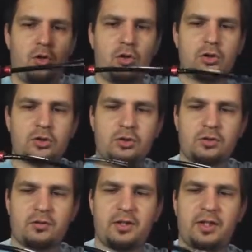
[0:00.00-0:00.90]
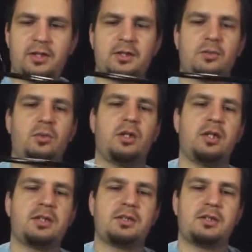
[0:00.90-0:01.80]
all sorts of things with
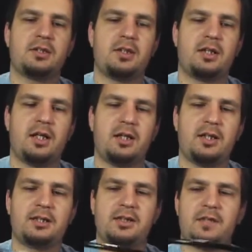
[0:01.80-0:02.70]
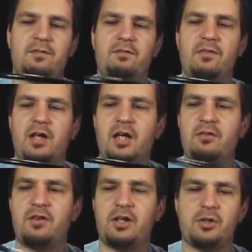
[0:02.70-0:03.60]
this, and that's a
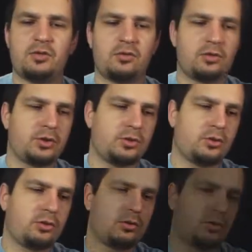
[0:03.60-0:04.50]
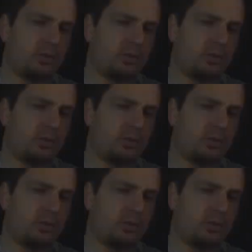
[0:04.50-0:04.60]
very useful tool.